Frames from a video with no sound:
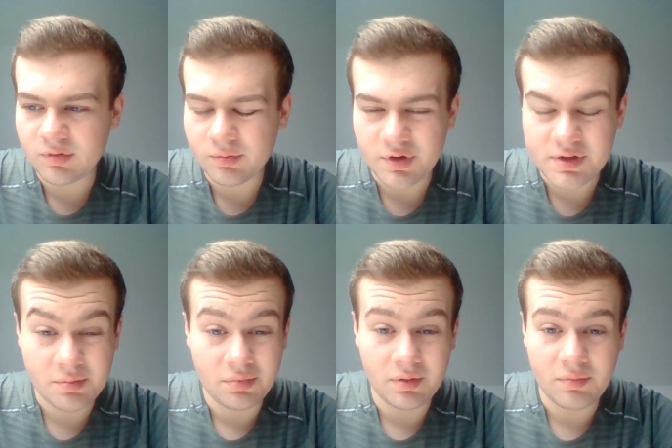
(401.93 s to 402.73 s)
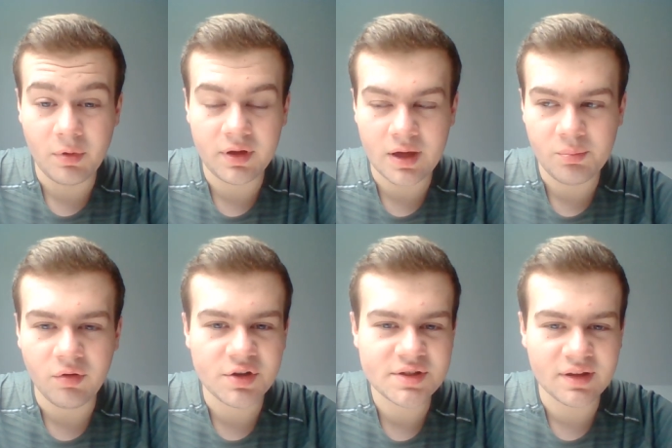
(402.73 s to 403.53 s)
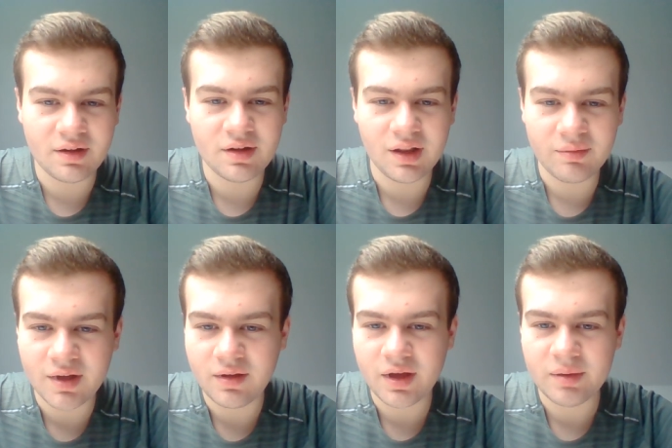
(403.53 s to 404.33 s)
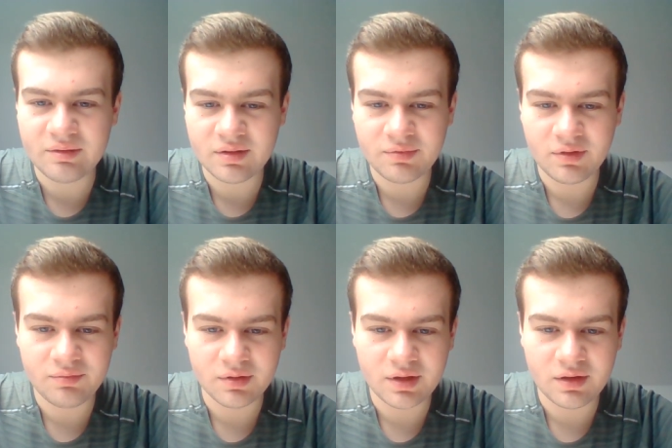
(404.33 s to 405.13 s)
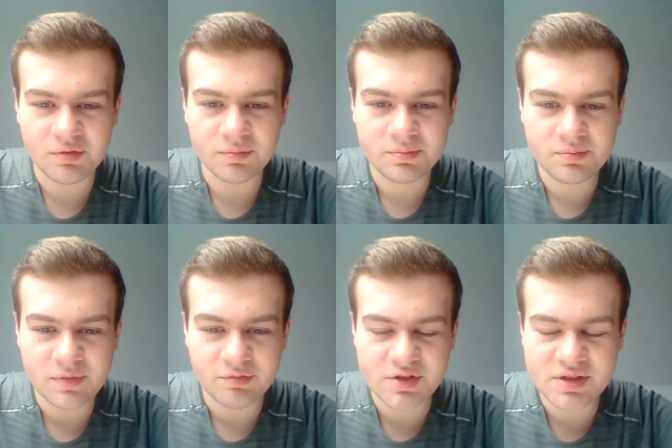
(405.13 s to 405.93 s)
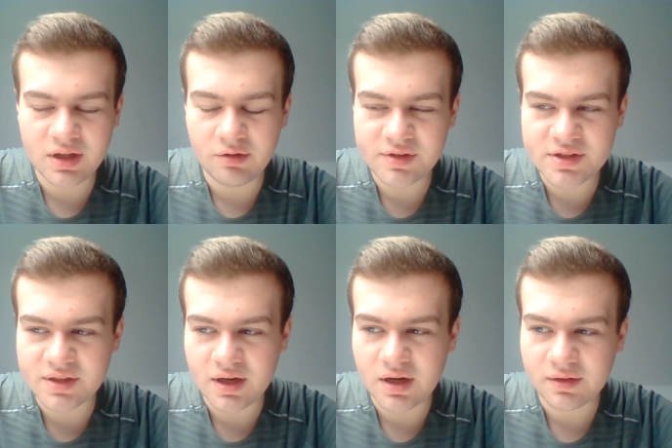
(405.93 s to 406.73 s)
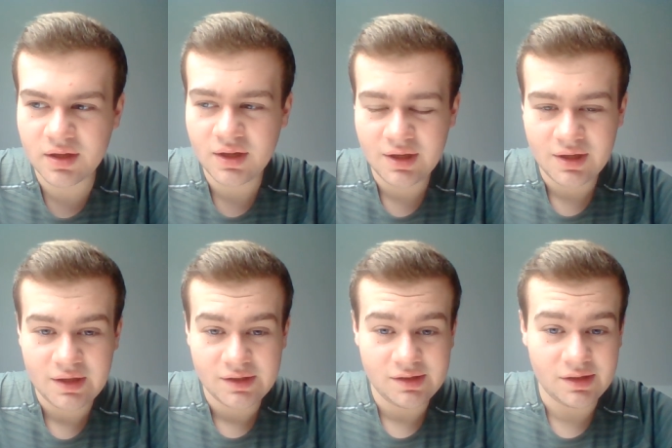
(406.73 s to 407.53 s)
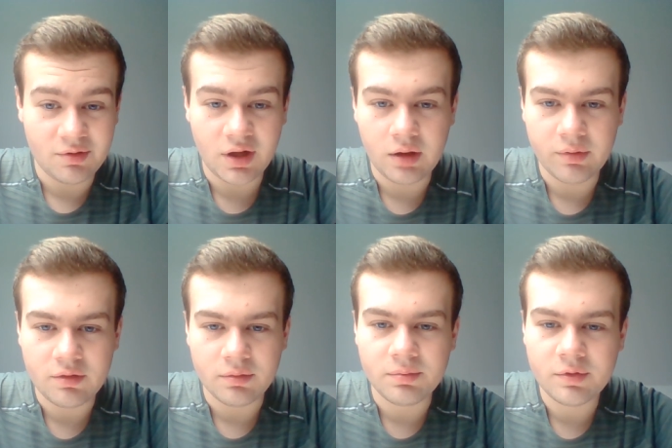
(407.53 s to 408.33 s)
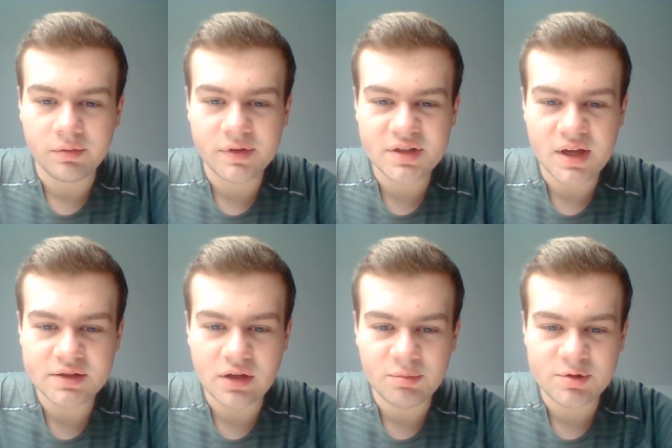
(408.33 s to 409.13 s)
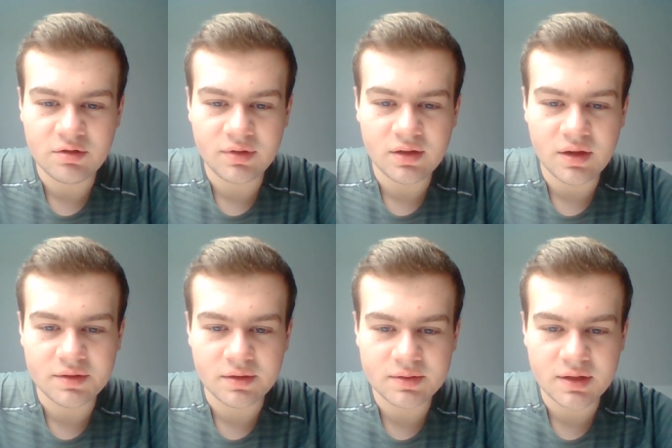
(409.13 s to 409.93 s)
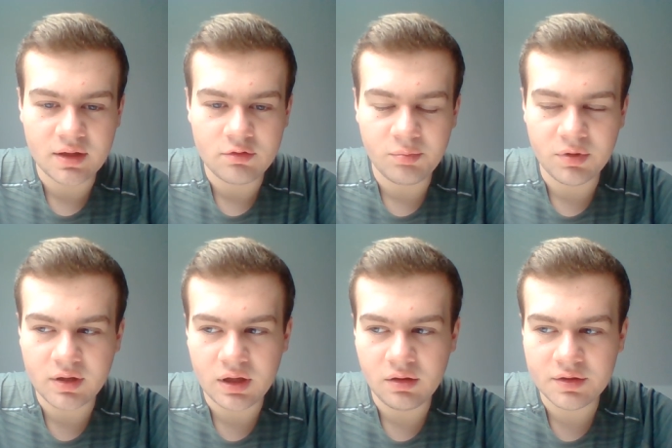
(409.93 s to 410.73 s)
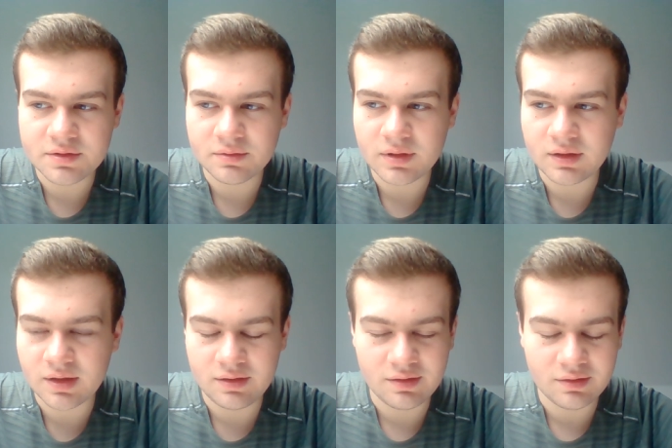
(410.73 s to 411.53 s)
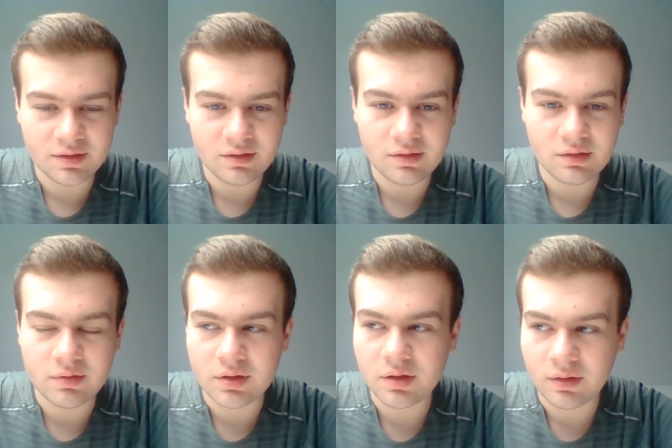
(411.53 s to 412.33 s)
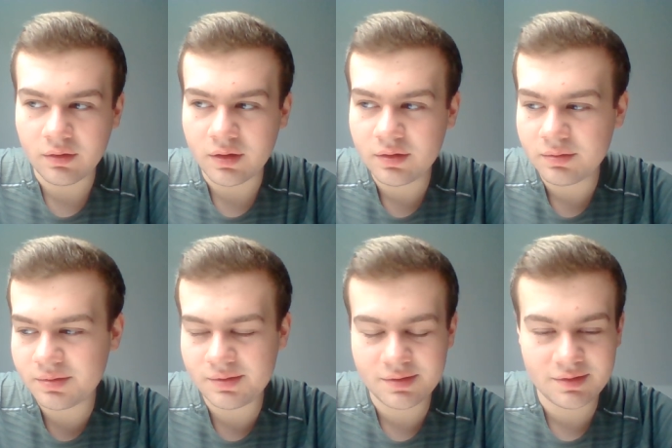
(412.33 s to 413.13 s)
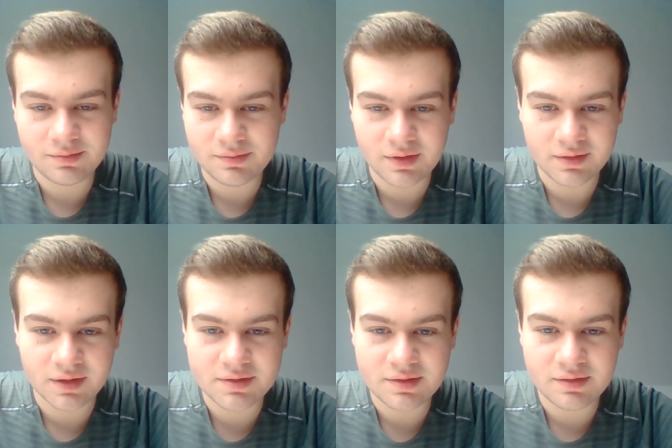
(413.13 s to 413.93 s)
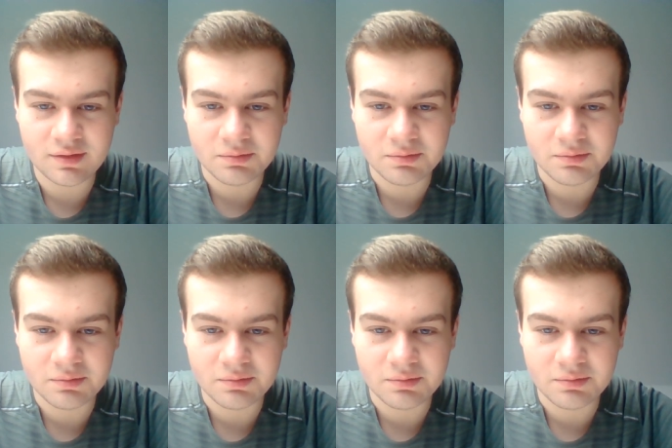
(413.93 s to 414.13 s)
otherwise we might get punished in that Galway game. You're looking for if we're slow at the start, Galway could sense an opportunity there to get a couple of goals, and then you're thinking, oh God, like that's